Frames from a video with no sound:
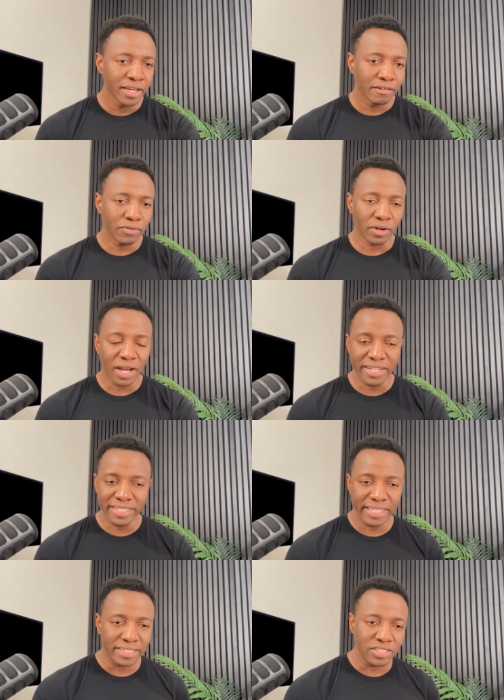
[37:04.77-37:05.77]
for
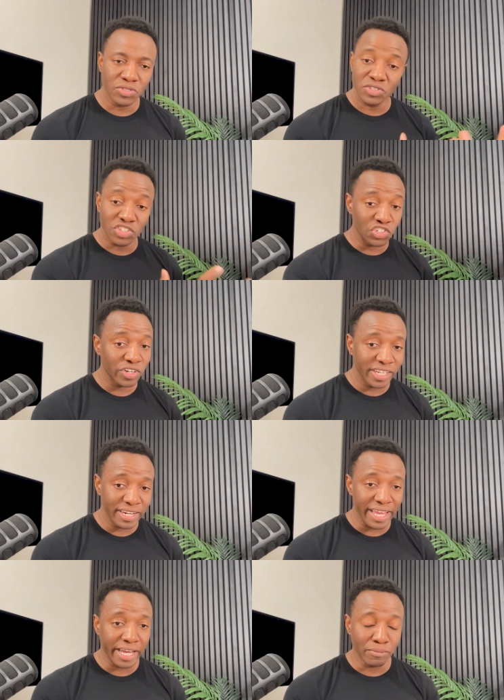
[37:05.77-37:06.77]
content that's used to train
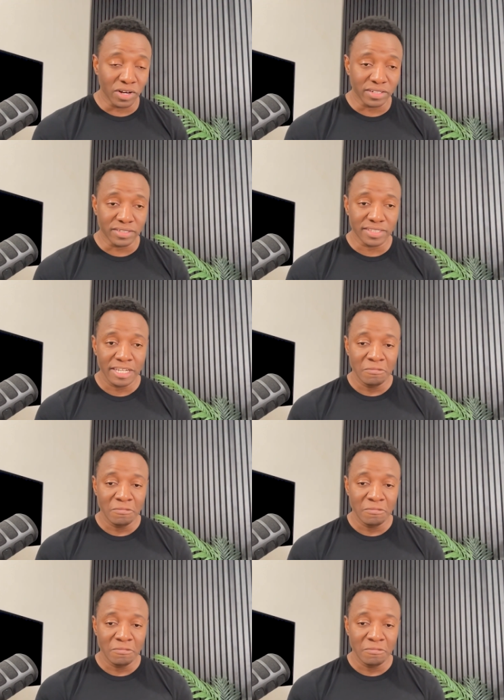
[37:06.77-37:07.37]
AI models.